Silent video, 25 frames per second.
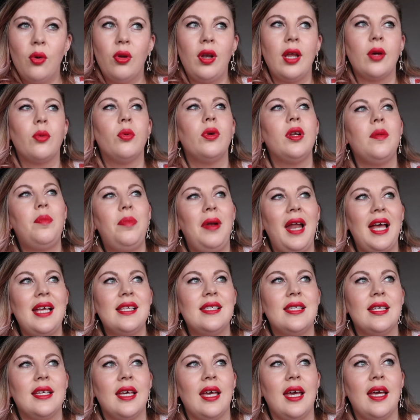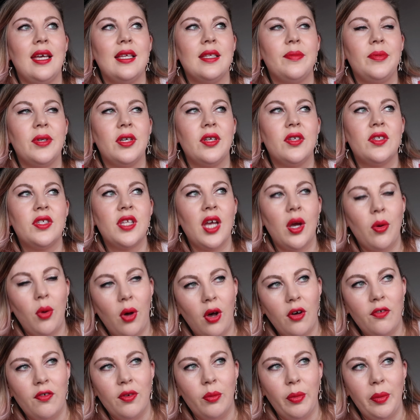Like what a blessing it is, because so
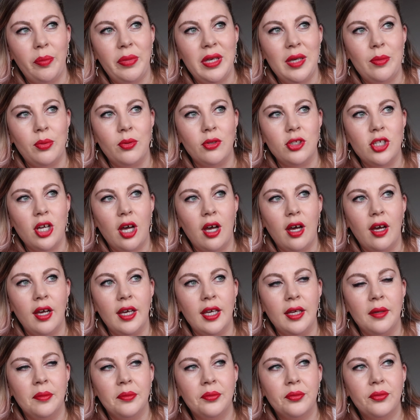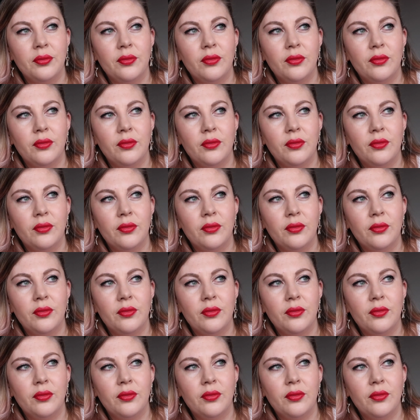often when people die,